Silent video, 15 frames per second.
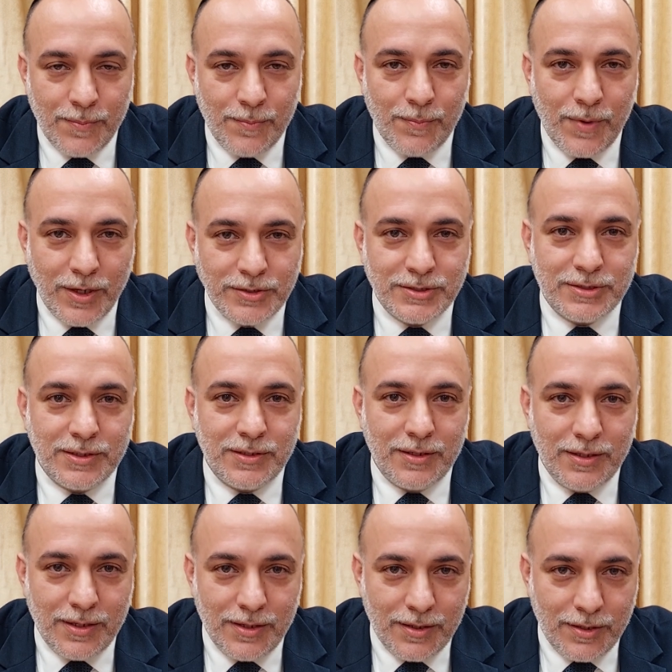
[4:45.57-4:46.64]
much
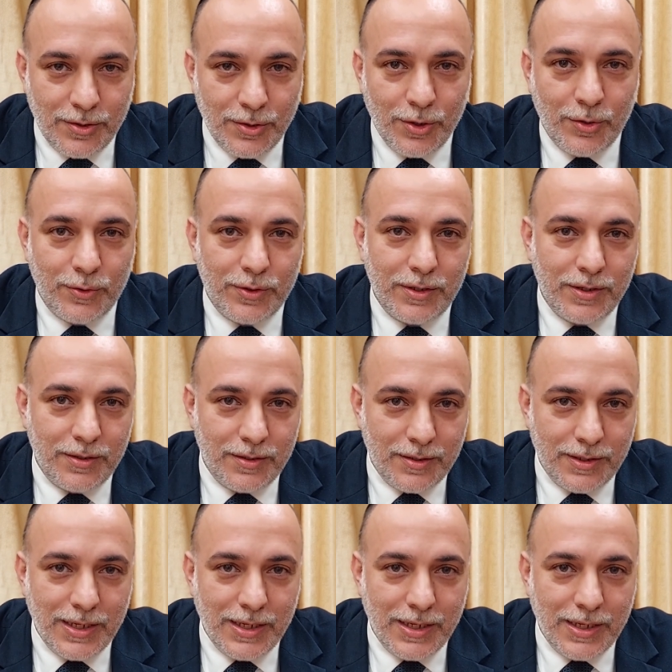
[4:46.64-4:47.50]
lower